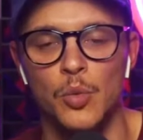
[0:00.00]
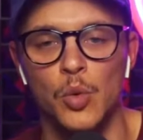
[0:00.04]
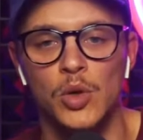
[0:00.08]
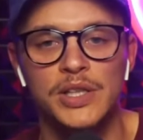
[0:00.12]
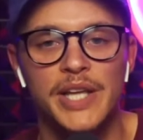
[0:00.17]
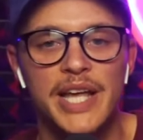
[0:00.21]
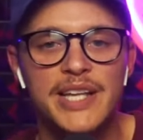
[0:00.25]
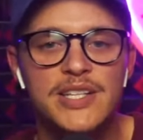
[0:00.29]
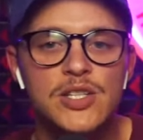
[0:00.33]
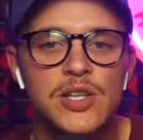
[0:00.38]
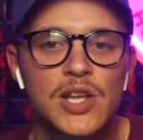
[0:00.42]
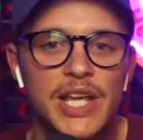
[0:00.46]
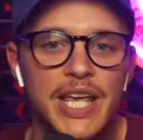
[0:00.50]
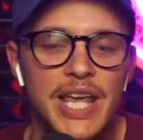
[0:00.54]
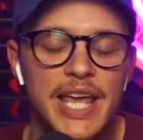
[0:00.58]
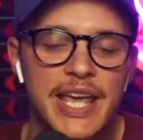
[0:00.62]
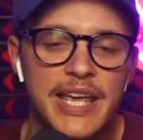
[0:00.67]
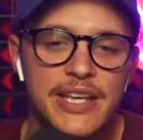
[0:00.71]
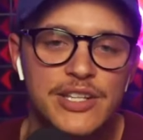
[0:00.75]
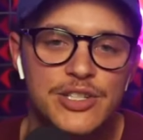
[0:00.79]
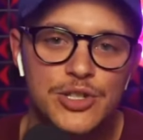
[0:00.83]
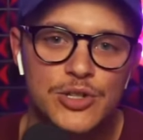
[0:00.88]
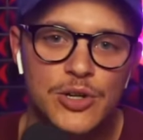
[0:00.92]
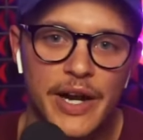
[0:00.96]
Well, let's look
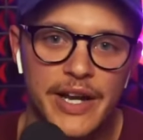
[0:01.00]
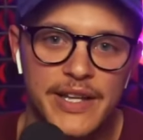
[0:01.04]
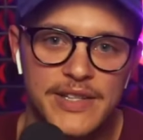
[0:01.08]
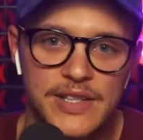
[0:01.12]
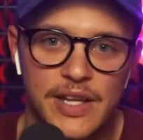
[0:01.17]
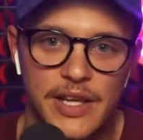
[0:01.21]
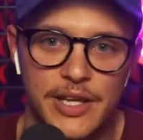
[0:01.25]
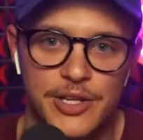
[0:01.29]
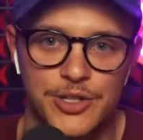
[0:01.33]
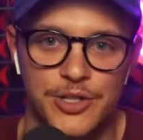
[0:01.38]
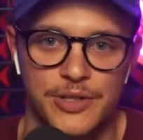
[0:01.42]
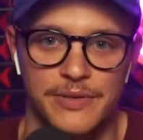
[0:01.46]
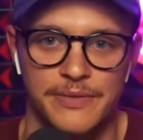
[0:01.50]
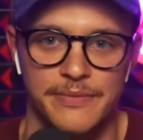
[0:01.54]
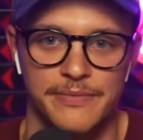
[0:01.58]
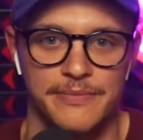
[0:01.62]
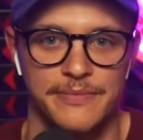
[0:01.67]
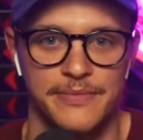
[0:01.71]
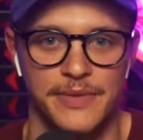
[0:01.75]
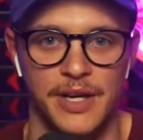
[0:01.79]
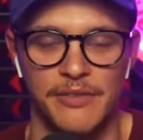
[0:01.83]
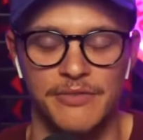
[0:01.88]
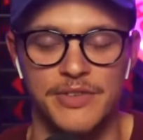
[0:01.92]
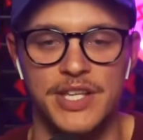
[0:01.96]
at his translation
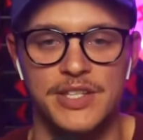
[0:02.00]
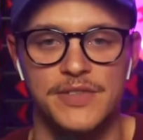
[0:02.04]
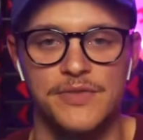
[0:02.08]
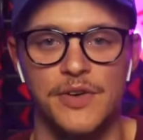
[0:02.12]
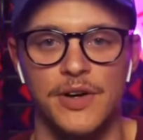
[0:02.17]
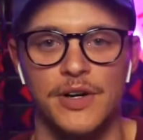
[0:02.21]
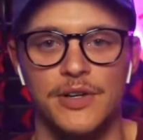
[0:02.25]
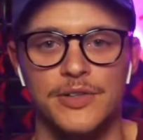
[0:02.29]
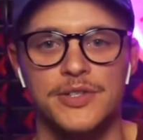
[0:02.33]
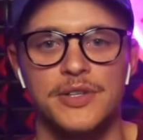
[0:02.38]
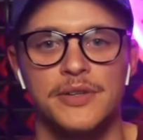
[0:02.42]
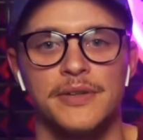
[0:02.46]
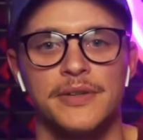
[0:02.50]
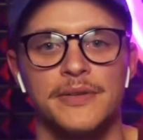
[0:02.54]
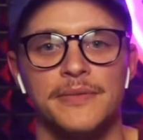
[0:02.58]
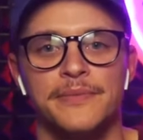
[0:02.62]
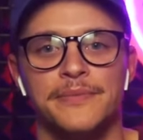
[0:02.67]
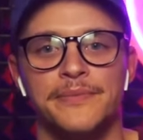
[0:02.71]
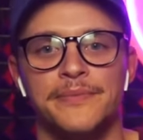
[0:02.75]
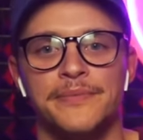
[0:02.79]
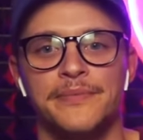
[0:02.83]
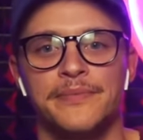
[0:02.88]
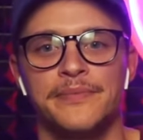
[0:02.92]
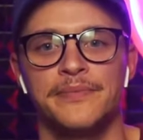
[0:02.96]
of this verse,
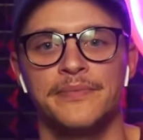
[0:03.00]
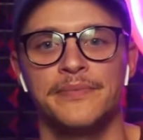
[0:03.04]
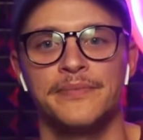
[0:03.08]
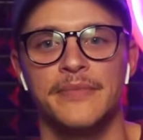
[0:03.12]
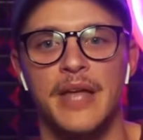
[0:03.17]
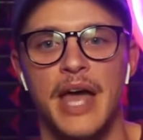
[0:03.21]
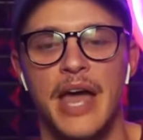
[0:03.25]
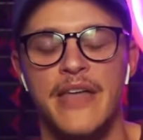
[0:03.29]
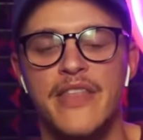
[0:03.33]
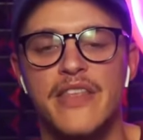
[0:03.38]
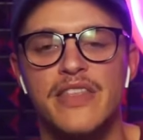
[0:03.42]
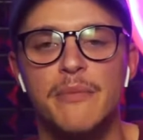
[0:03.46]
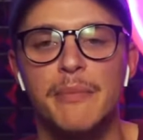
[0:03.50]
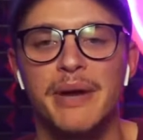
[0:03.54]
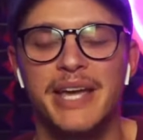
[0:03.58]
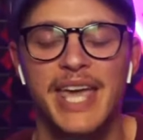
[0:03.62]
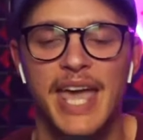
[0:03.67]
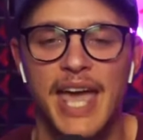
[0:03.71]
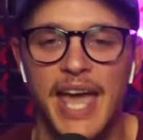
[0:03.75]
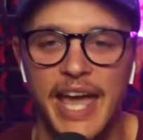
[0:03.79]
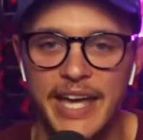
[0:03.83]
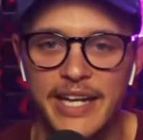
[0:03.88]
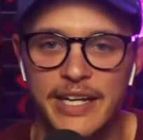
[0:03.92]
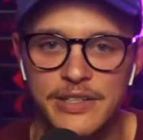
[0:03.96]
and then the
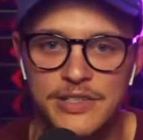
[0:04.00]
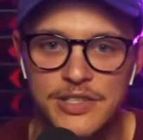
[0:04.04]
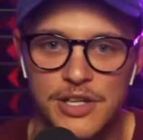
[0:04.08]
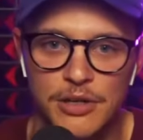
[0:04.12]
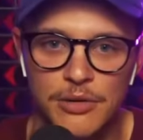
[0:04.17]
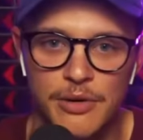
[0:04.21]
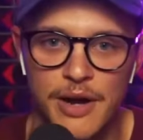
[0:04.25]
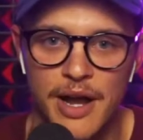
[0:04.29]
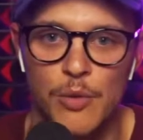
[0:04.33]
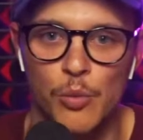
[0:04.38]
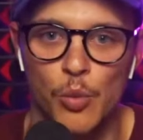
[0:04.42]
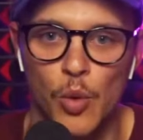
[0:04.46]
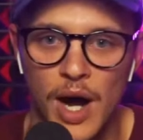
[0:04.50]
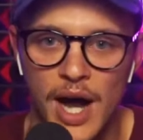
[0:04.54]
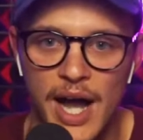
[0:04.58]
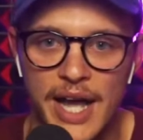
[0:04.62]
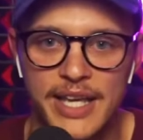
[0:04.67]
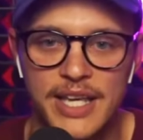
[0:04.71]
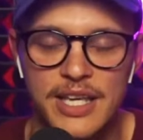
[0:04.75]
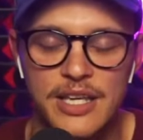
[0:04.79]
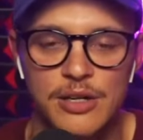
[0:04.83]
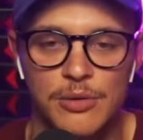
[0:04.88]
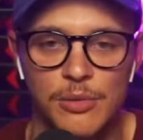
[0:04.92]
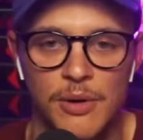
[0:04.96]
mechanics around
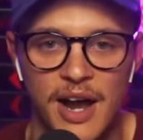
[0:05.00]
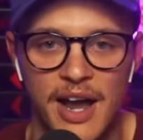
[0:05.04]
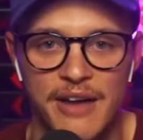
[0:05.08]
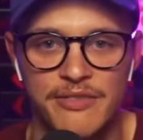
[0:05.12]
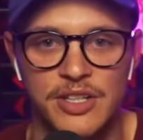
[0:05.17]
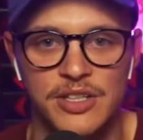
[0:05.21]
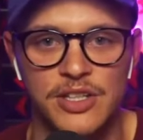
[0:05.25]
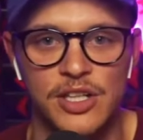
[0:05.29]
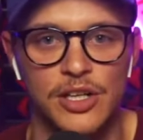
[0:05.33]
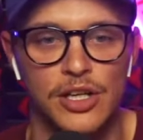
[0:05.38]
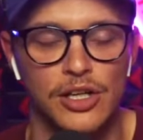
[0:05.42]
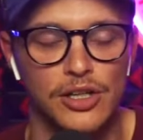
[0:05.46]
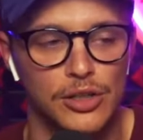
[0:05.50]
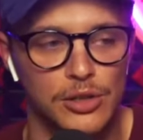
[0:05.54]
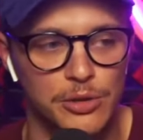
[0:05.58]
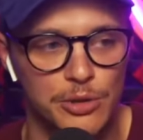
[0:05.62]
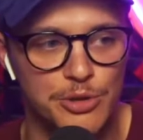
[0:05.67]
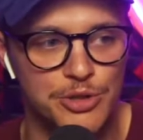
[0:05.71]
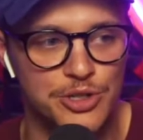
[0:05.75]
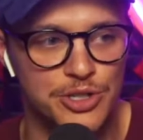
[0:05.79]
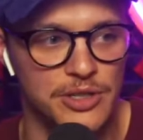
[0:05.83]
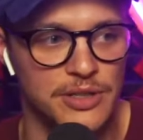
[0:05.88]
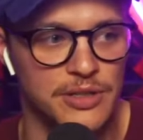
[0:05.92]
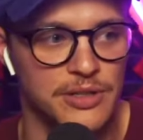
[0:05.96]
why he arrived at the
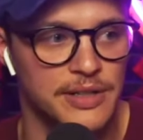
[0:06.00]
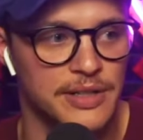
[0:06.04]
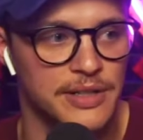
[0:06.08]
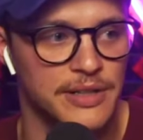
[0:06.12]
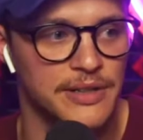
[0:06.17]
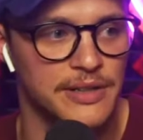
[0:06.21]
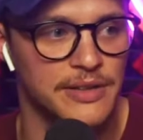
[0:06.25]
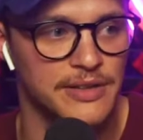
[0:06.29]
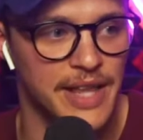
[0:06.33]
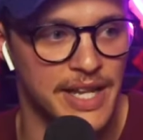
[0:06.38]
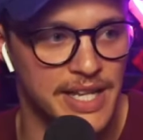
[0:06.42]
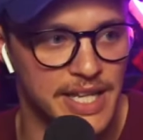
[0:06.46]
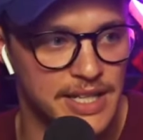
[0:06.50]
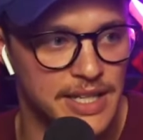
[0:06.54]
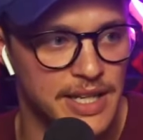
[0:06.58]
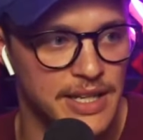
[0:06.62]
conclusion that